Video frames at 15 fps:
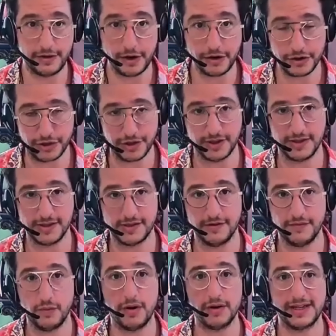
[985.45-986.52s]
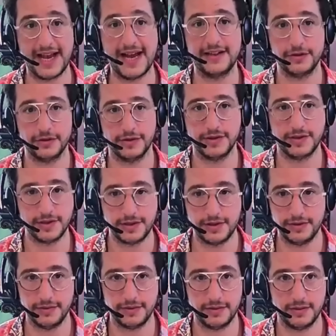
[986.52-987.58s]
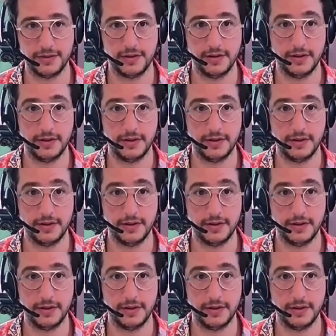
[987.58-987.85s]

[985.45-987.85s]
notions of what can constitute